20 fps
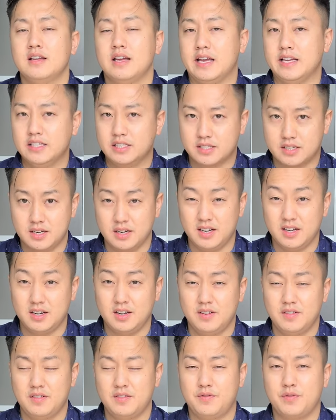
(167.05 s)
is good
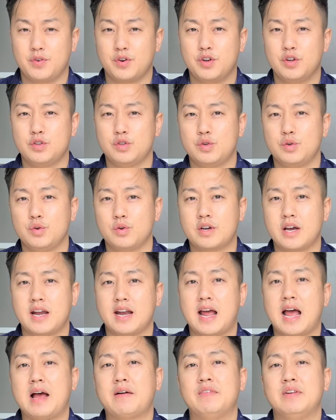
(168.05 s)
for you to kind
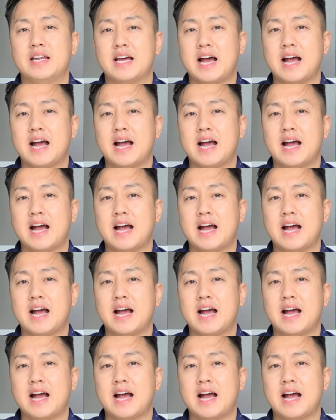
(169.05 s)
of have an